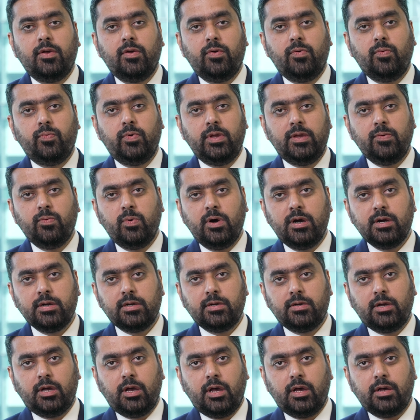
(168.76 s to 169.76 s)
We work
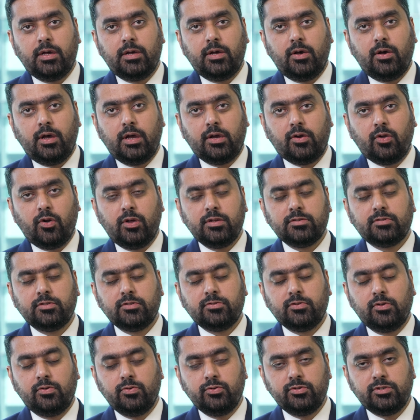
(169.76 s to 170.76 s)
across the
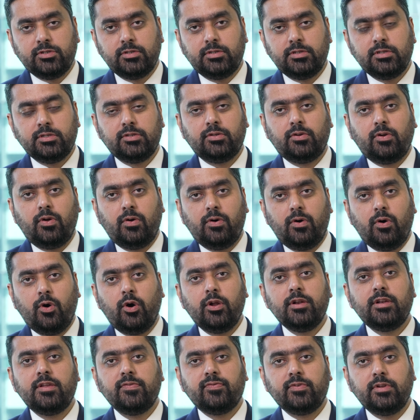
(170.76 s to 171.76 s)
solutions
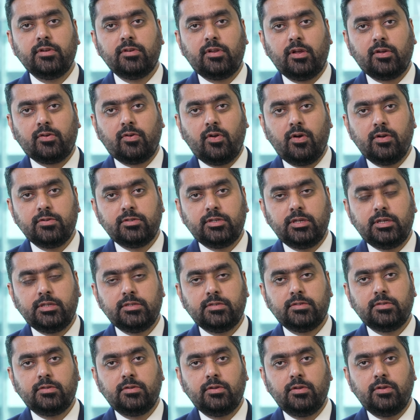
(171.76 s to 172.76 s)
on different
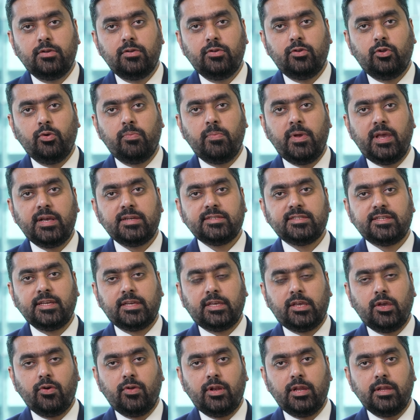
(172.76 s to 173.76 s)
technologies to make
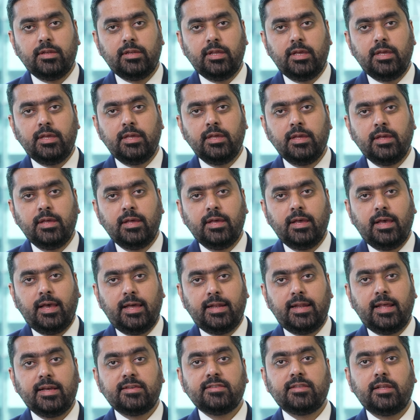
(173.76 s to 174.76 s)
security
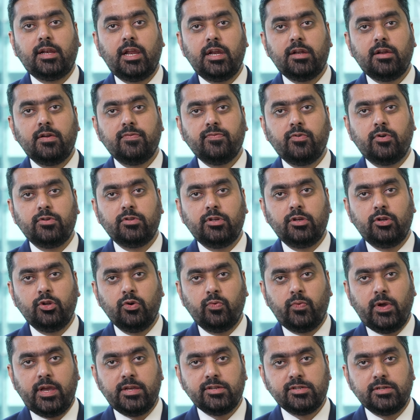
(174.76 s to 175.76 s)
an accelerator for the
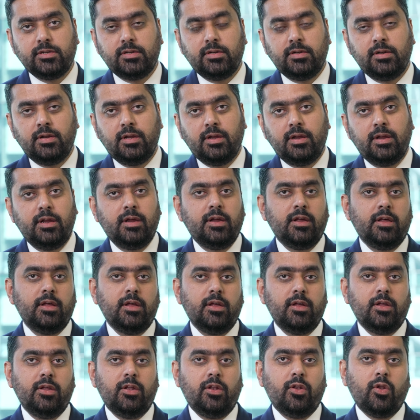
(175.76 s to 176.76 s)
innovation,
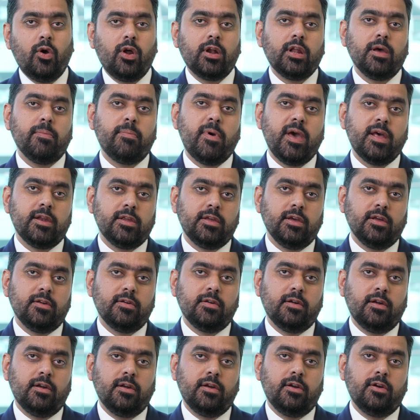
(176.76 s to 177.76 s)
not a barrier
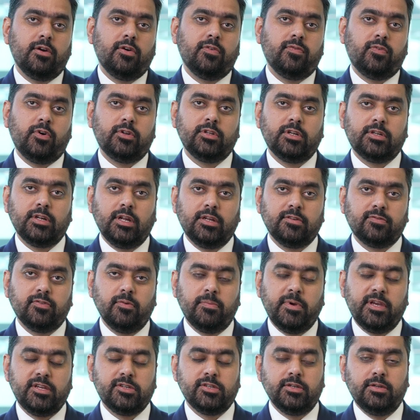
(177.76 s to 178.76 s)
for the
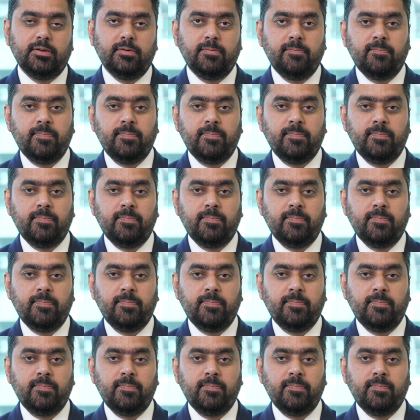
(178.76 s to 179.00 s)
transformation.